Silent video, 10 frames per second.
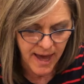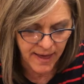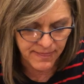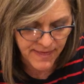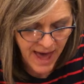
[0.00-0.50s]

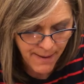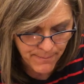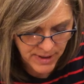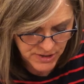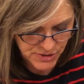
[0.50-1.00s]
And that
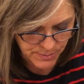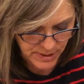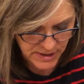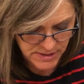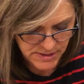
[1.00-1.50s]

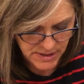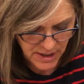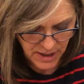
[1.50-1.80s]
measurement